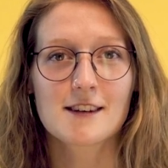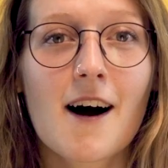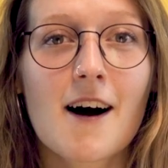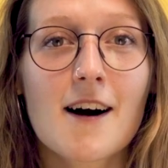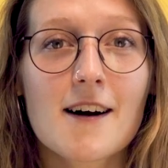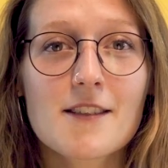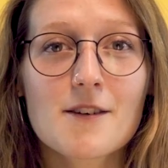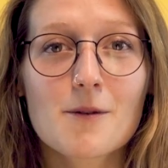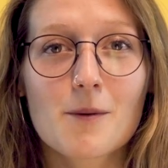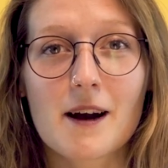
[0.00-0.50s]

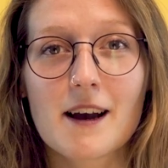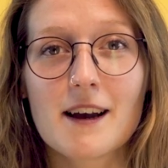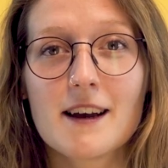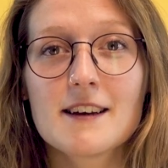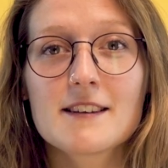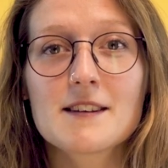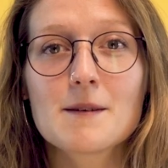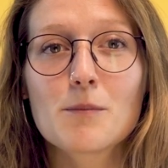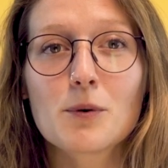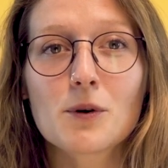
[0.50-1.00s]
Either way,
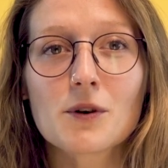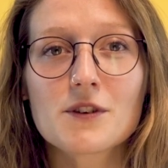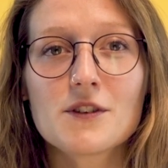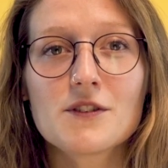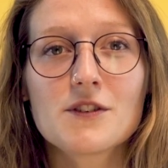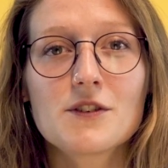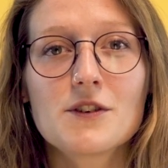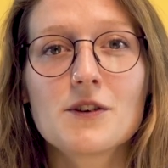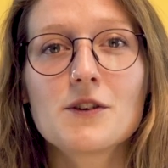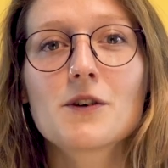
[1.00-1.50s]
it's
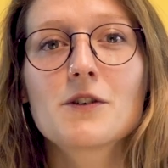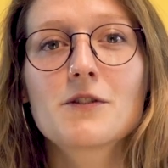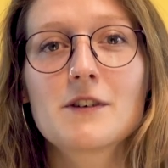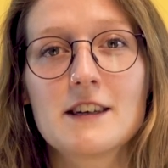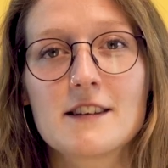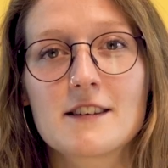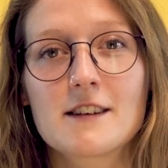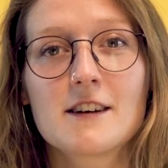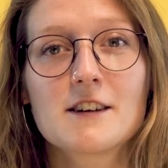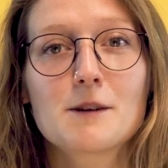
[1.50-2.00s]
important to do your
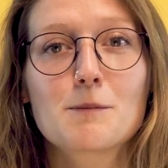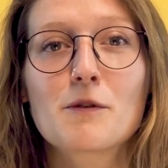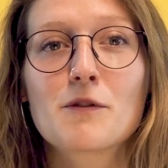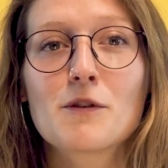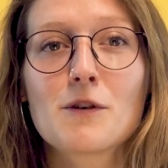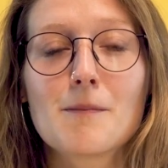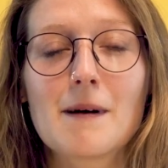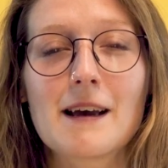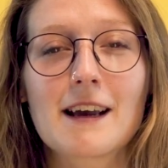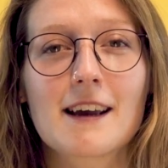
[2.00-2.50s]
research
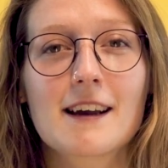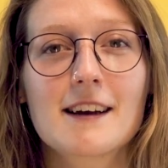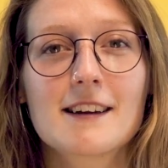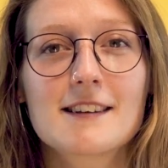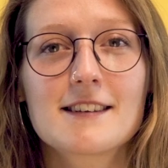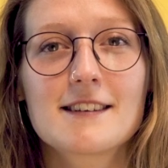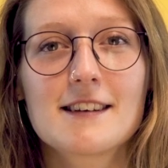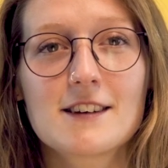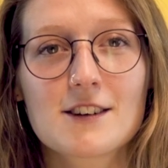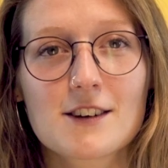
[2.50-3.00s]
before making a
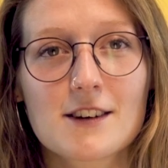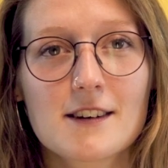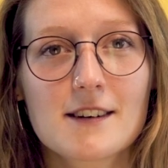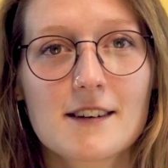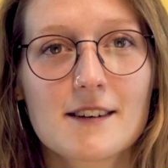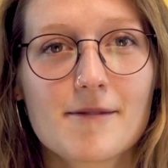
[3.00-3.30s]
decision.